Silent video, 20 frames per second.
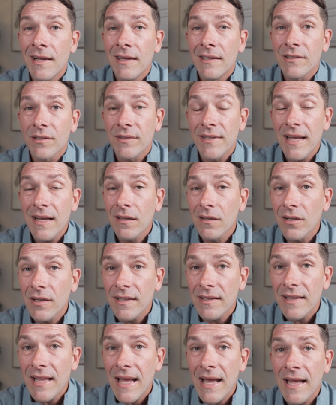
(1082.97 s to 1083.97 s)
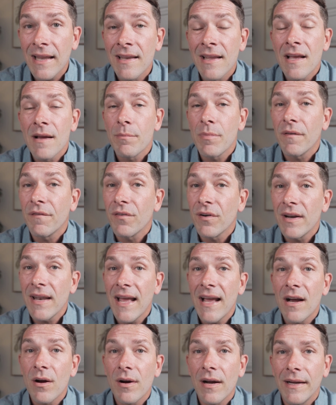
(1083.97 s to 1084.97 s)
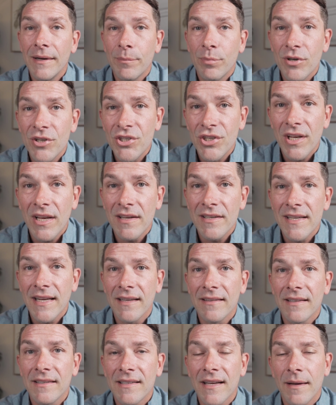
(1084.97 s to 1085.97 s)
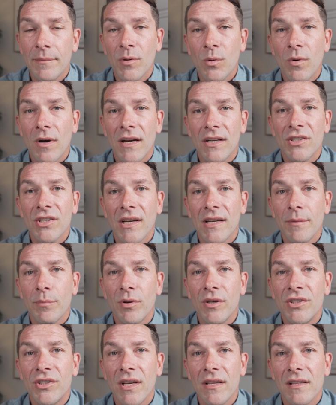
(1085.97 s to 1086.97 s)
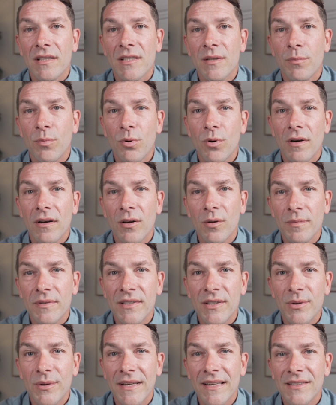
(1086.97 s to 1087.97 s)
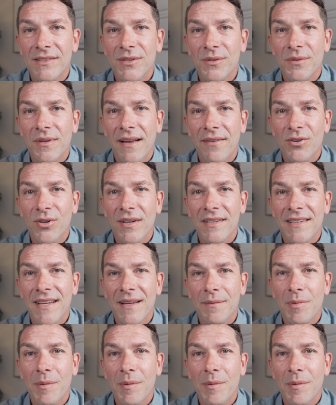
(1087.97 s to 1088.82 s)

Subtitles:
So take a look at that. But for now, I appreciate you taking the time to watch. I appreciate the support. Hope to see you again soon. Have a great day.